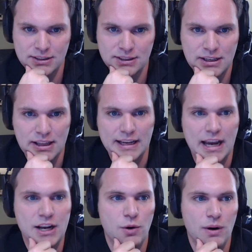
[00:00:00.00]
Mm. Like I
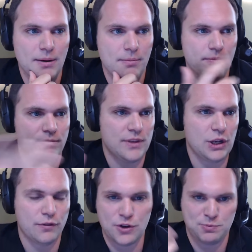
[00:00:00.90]
know, um, you know,
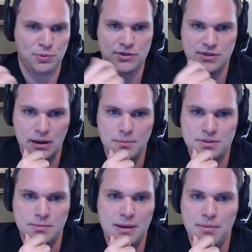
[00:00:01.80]
first person that comes
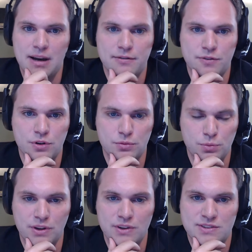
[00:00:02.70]
to my mind for
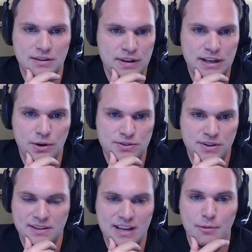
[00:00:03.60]
real estate videos, I
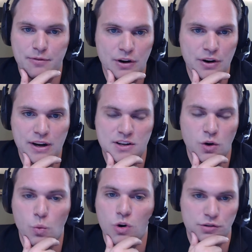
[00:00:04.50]
think Tom Ferry has done a
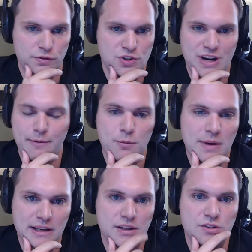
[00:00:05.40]
wonderful job for
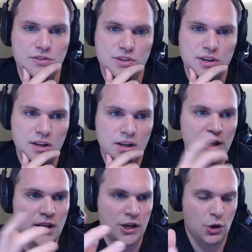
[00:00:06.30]
many years.
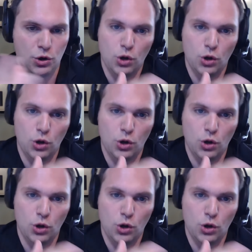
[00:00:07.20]
Yeah. You know, go